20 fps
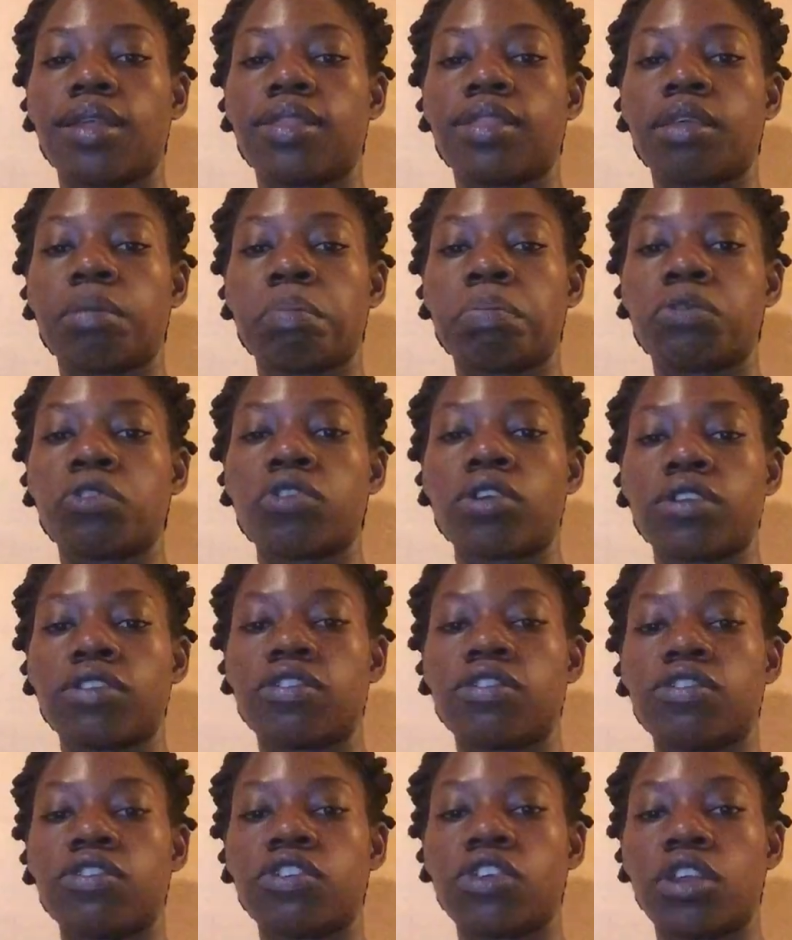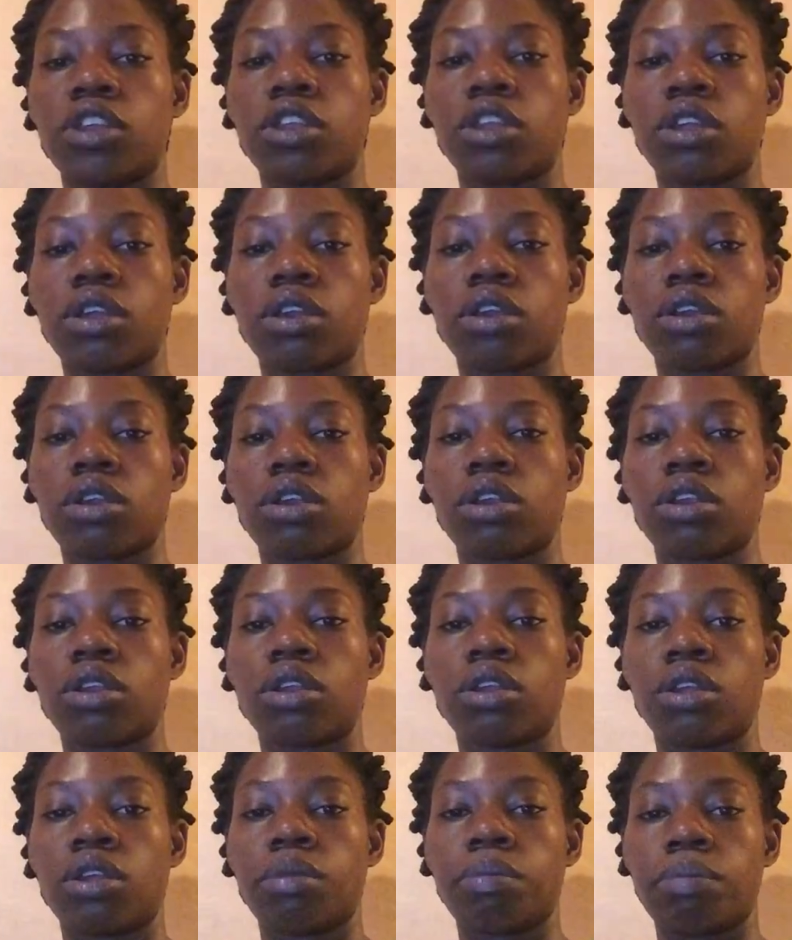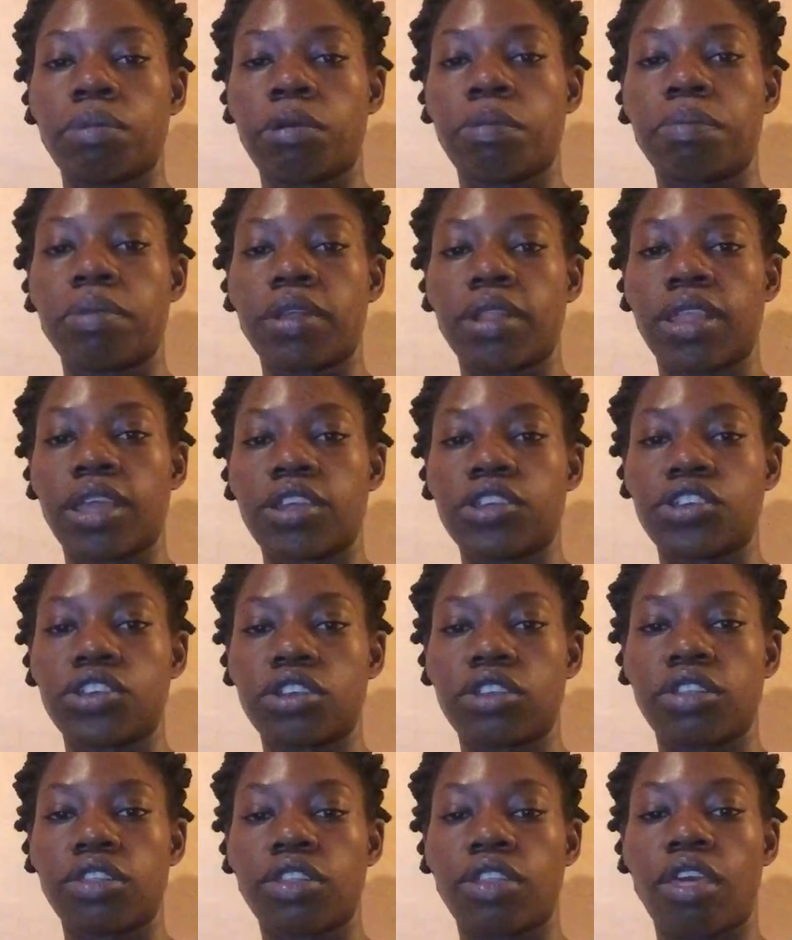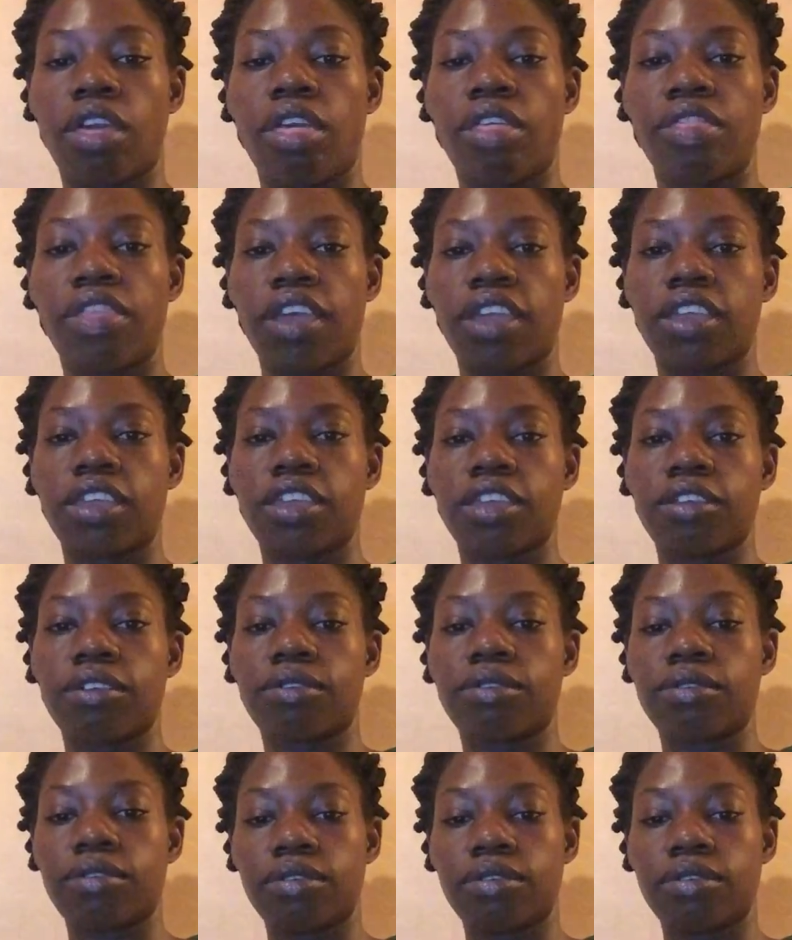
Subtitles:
the transgender population. Thank you.